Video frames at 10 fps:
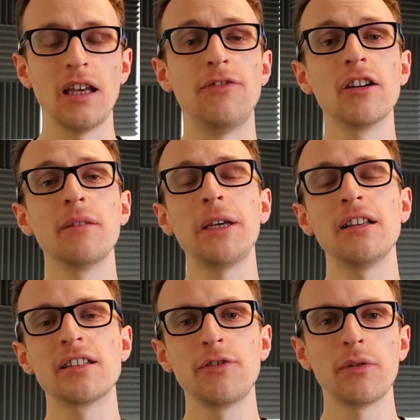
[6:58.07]
If you're going to
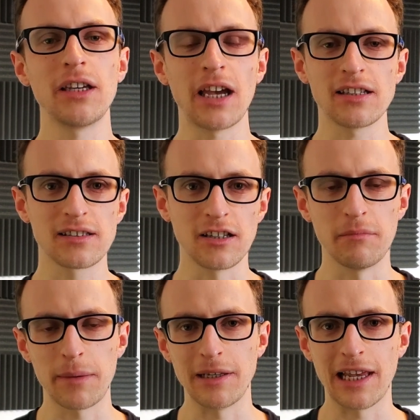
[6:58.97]
be interviewing guests
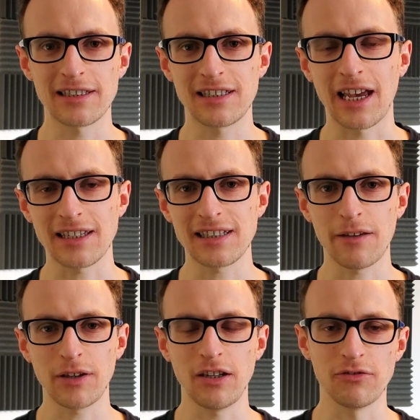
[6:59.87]
that are maybe less tech
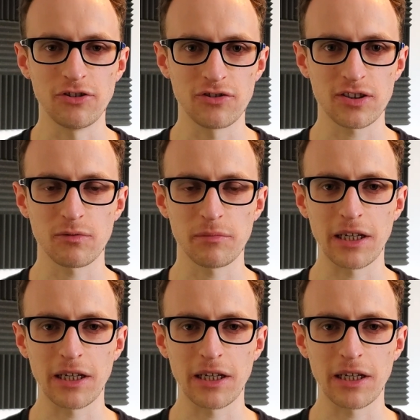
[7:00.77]
savvy or you just want